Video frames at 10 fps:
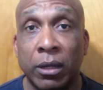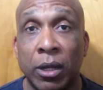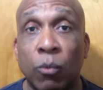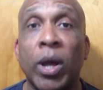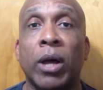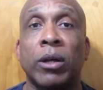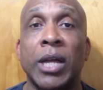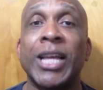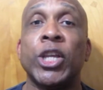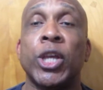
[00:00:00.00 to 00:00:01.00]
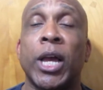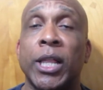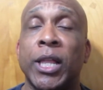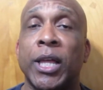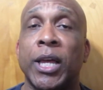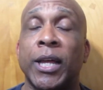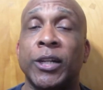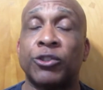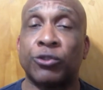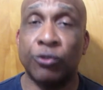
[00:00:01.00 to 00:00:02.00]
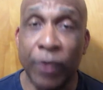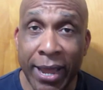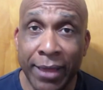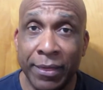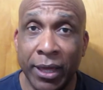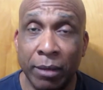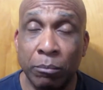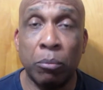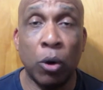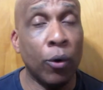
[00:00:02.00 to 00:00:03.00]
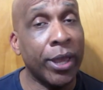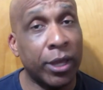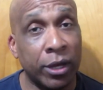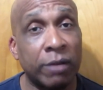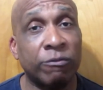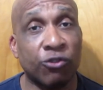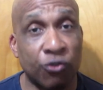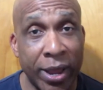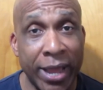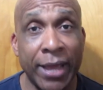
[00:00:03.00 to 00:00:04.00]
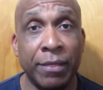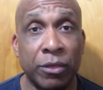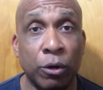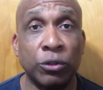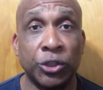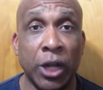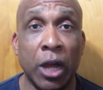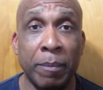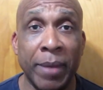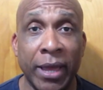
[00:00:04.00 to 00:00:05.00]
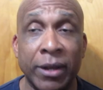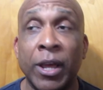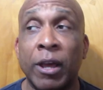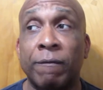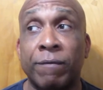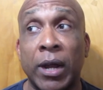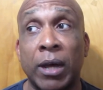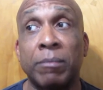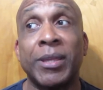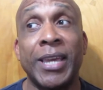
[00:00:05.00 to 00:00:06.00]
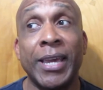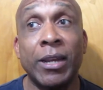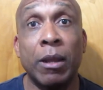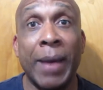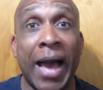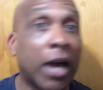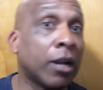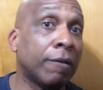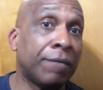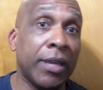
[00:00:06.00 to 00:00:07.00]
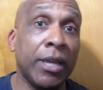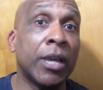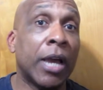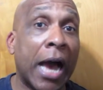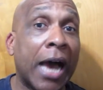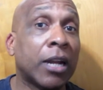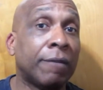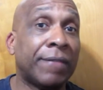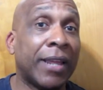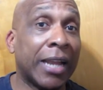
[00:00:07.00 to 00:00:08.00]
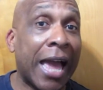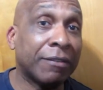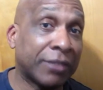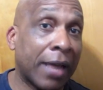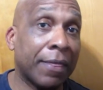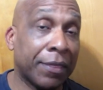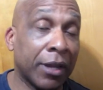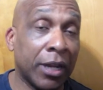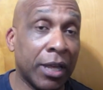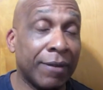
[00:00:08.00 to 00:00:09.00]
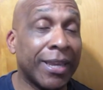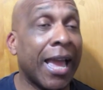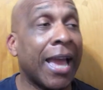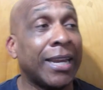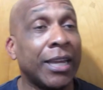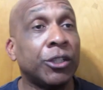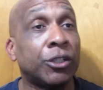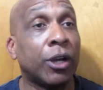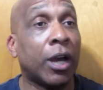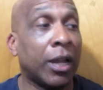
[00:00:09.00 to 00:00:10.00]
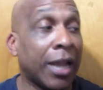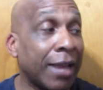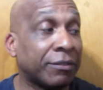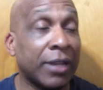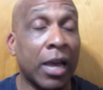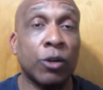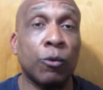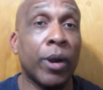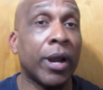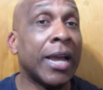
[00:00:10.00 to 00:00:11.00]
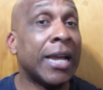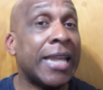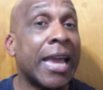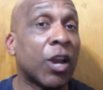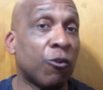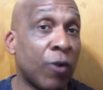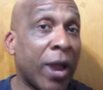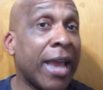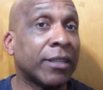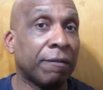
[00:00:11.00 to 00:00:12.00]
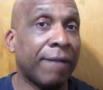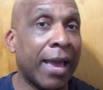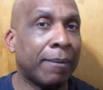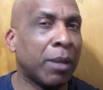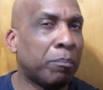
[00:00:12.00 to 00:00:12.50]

Well, train them. Boeing could have trained those young men from getting them out of the out of the lifestyle that they're living and into a lifestyle to where they can raise a family.